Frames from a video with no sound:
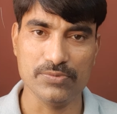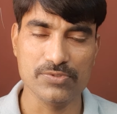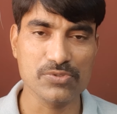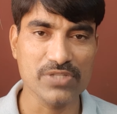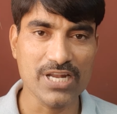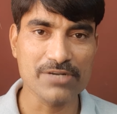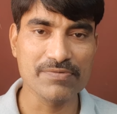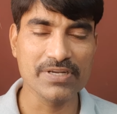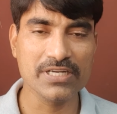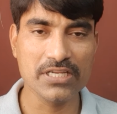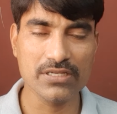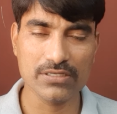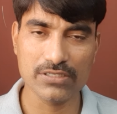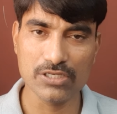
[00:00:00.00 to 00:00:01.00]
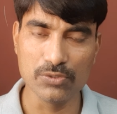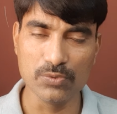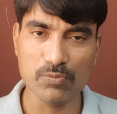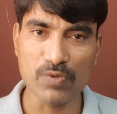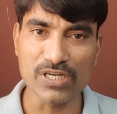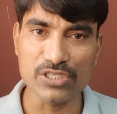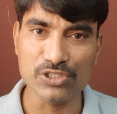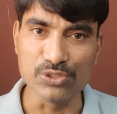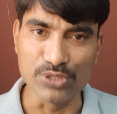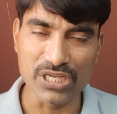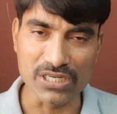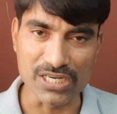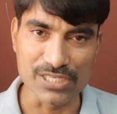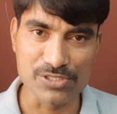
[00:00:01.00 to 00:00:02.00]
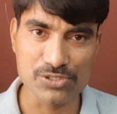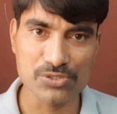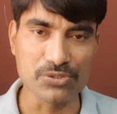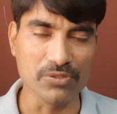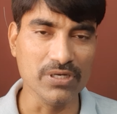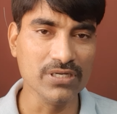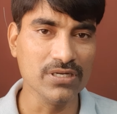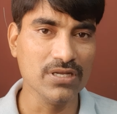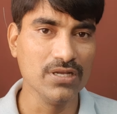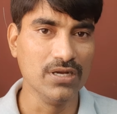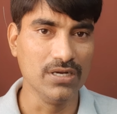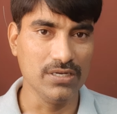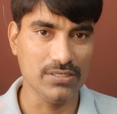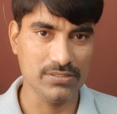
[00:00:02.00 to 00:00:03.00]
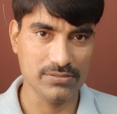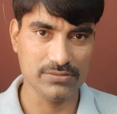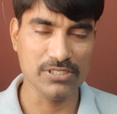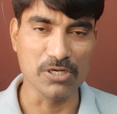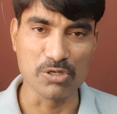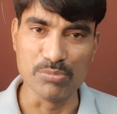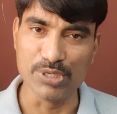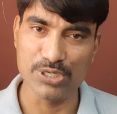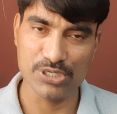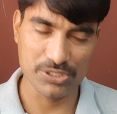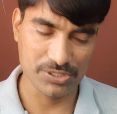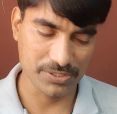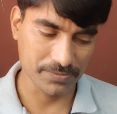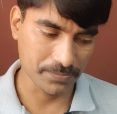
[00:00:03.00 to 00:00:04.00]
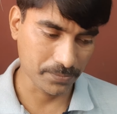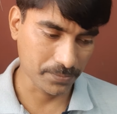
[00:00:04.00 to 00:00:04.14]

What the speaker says: so that will give one uniqueness to your documentation.